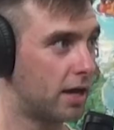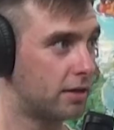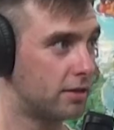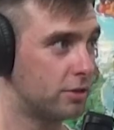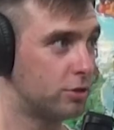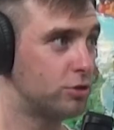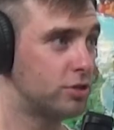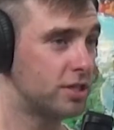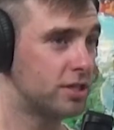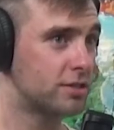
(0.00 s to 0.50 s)

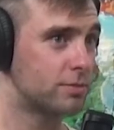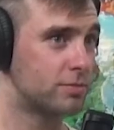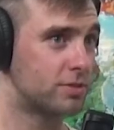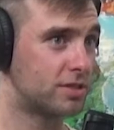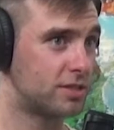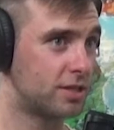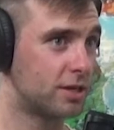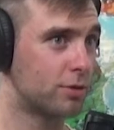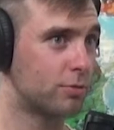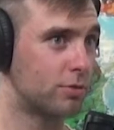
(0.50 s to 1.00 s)
You see some
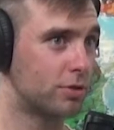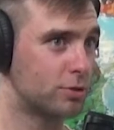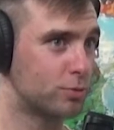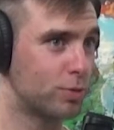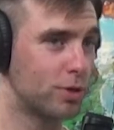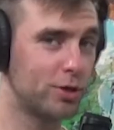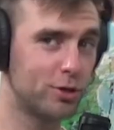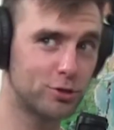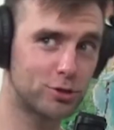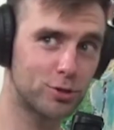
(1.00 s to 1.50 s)
sick ones.
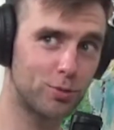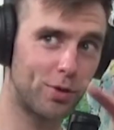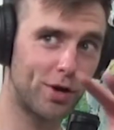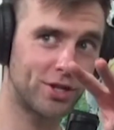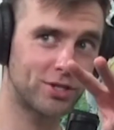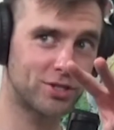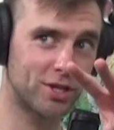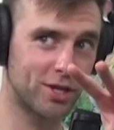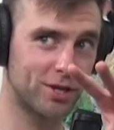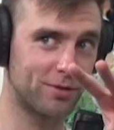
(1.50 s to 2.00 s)
We used to
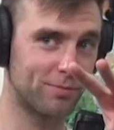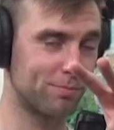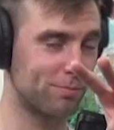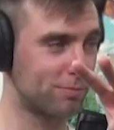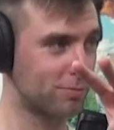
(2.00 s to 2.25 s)
watch like